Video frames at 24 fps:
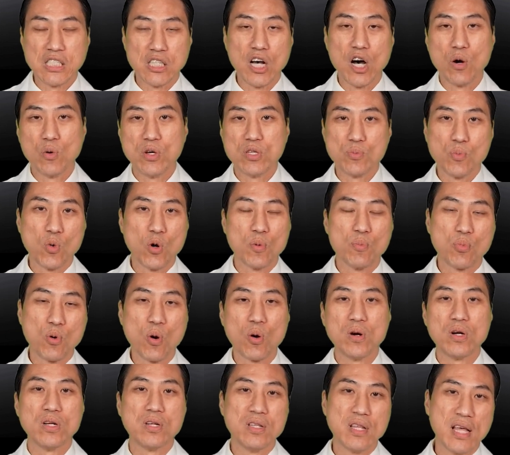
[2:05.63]
is always more
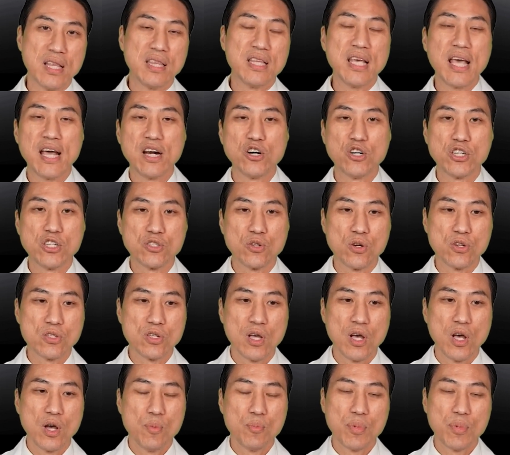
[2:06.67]
important than the energy source.